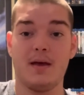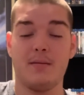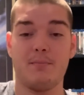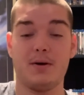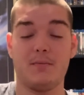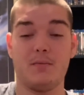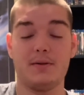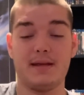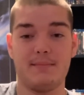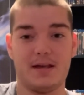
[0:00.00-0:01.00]
But
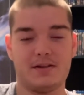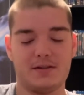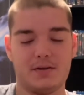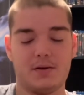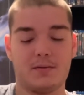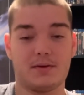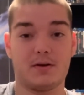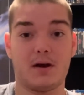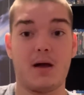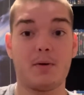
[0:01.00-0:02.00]
what they managed to do with
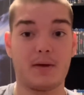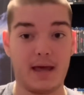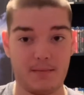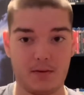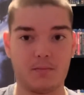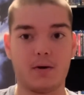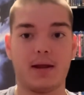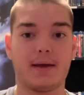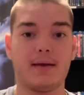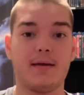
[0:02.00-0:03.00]
her, I'm okay with what
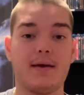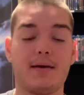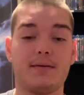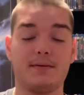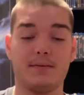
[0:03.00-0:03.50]
I can get.